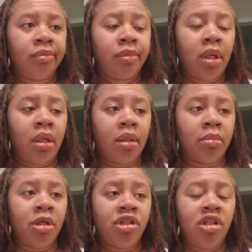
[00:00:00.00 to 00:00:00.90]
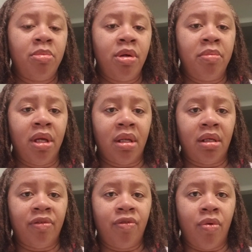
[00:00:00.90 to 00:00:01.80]
because she put me
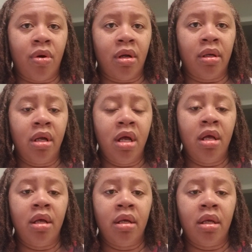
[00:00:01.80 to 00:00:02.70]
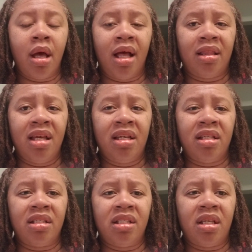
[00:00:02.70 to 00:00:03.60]
under for, I think
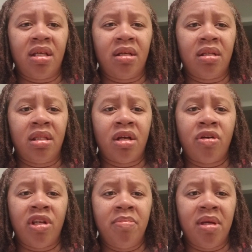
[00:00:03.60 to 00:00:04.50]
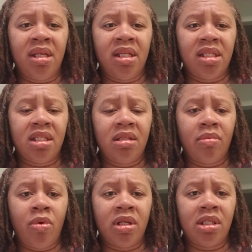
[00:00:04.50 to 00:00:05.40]
it's 30 minutes
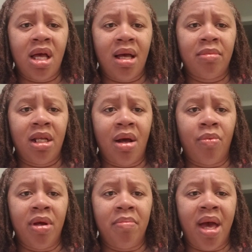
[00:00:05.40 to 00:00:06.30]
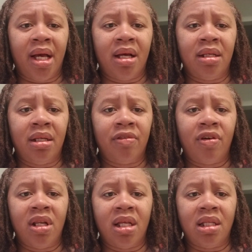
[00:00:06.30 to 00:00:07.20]
one time. Then I went back under for
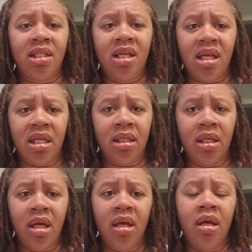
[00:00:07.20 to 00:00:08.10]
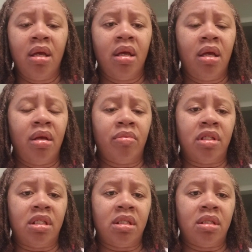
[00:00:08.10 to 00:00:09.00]
another 10.
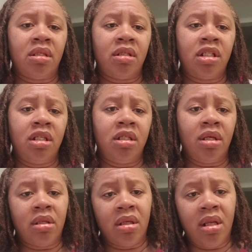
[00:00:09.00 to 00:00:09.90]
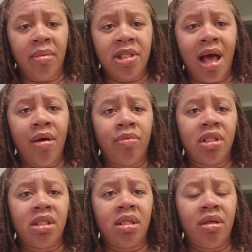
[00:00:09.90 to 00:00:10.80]
She took the clips out, it was
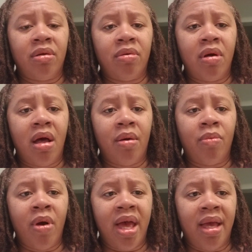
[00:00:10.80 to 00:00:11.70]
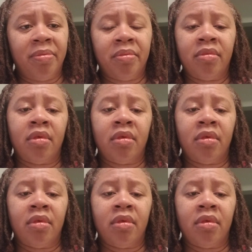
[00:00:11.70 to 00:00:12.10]
still wet.